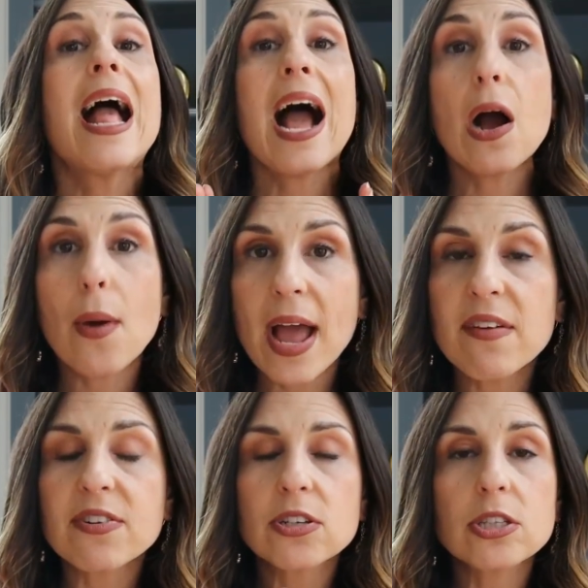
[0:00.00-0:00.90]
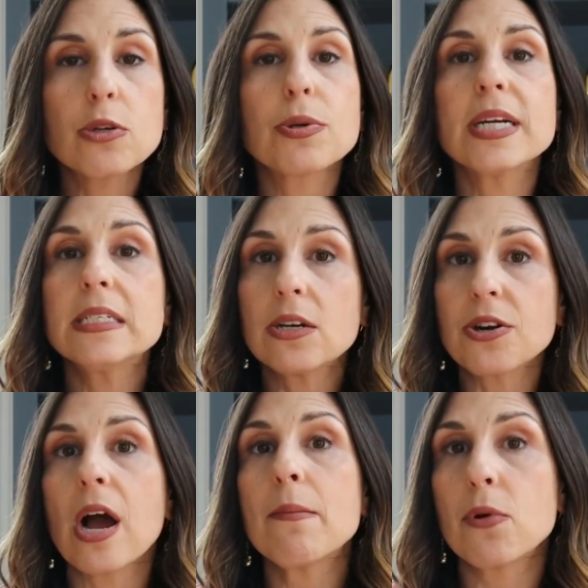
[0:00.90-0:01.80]
However, lubricants are
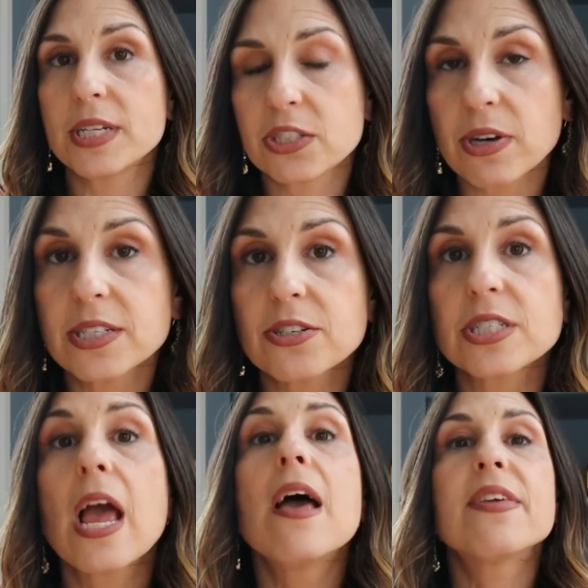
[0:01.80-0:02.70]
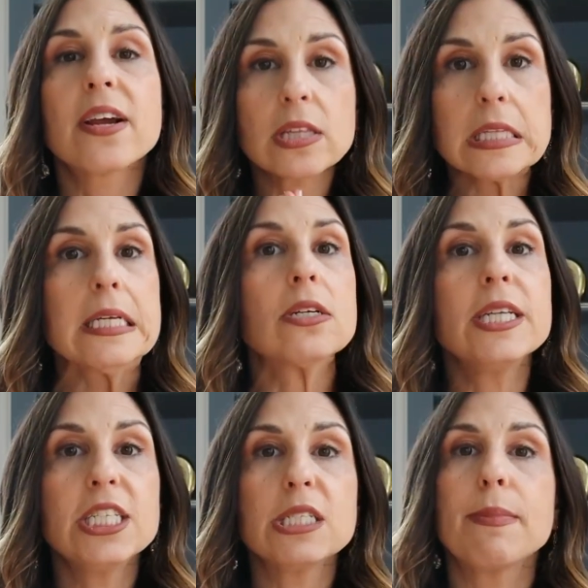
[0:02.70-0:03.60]
not moisturizers. They are
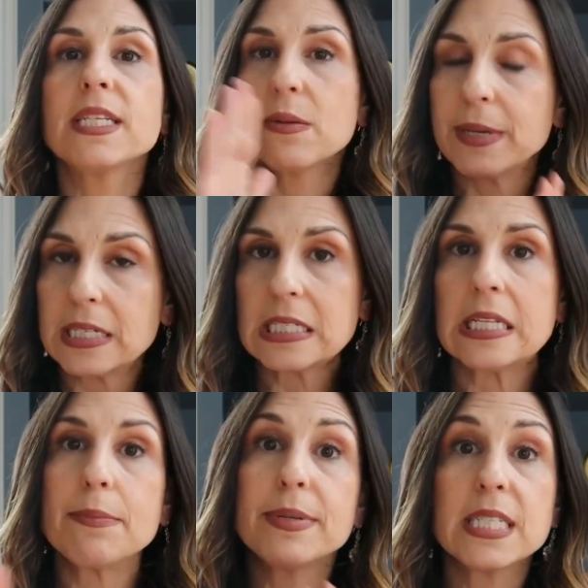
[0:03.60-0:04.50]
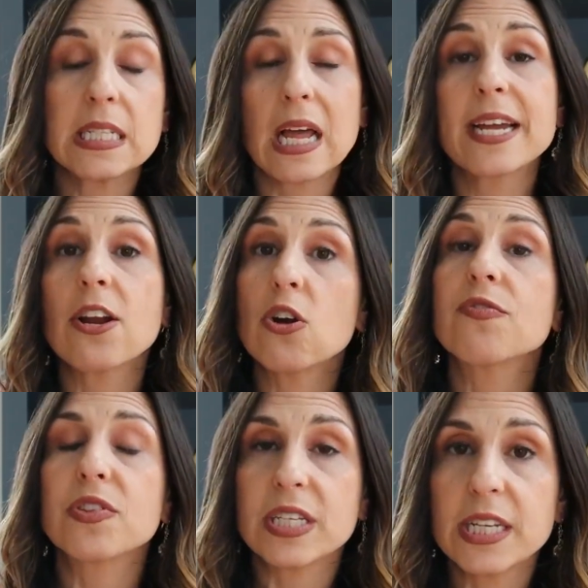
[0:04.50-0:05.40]
literally just meant to be a slip and slide
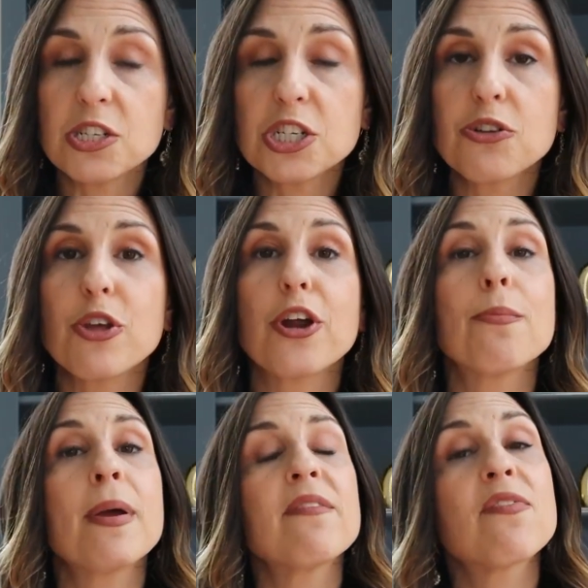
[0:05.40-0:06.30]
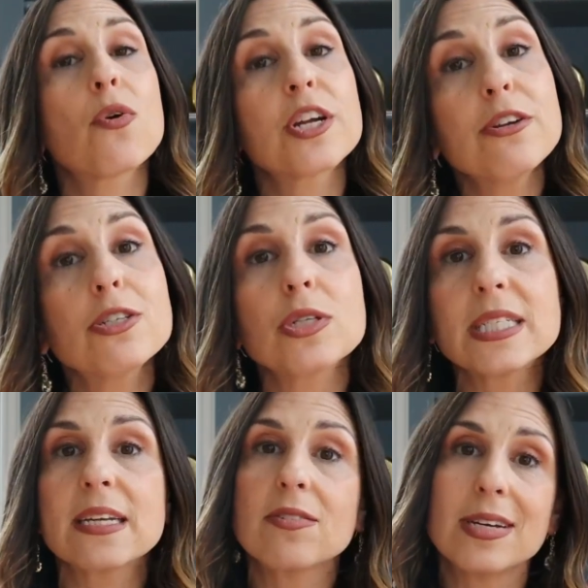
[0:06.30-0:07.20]
over the tissue. They are meant for usual
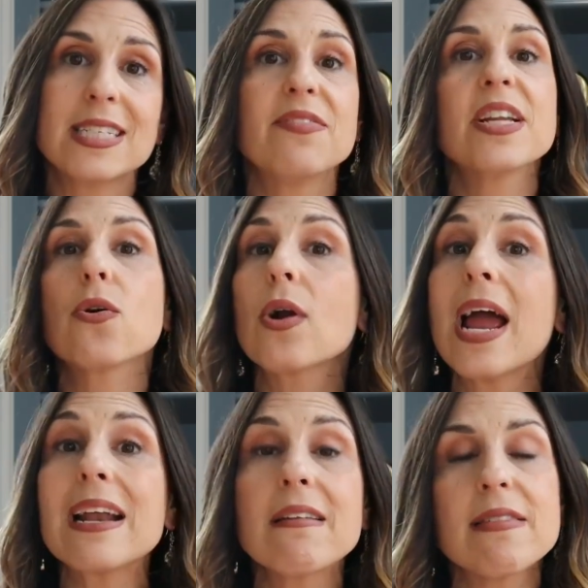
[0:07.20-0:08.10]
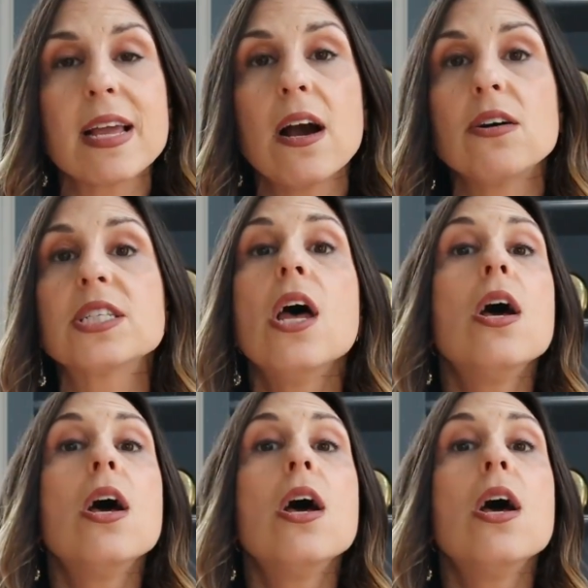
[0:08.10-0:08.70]
sexual activity or anything else.